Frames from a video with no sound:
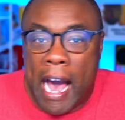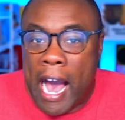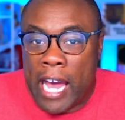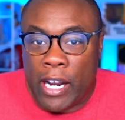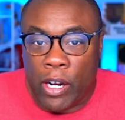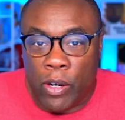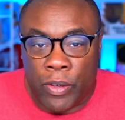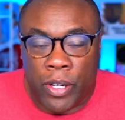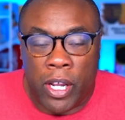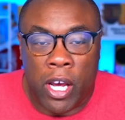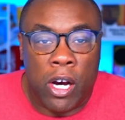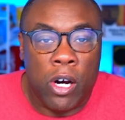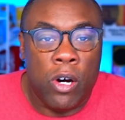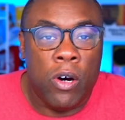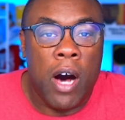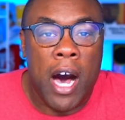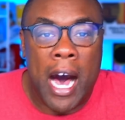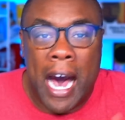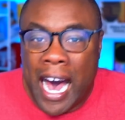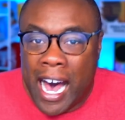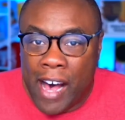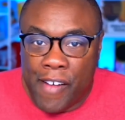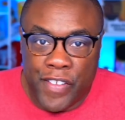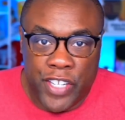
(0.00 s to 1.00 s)
I don't know.
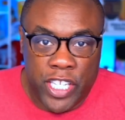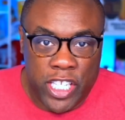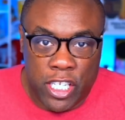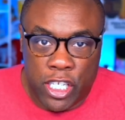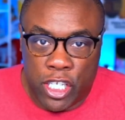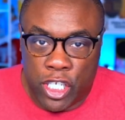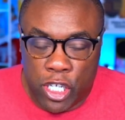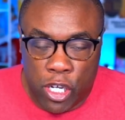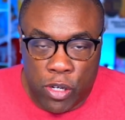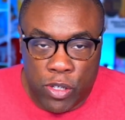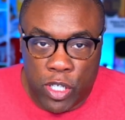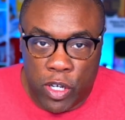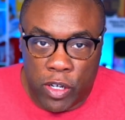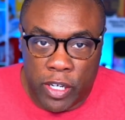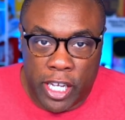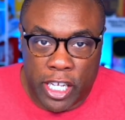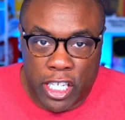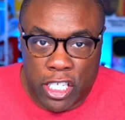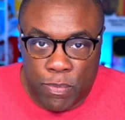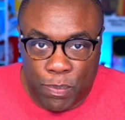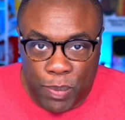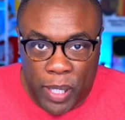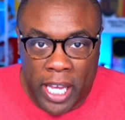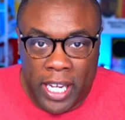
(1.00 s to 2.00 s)
Obviously, the show is going to
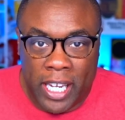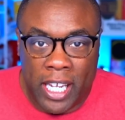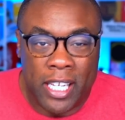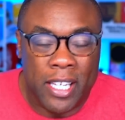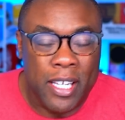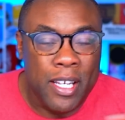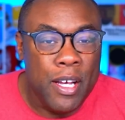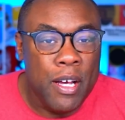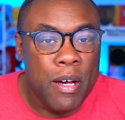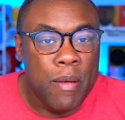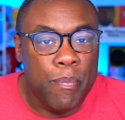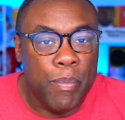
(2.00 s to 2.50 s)
explain it,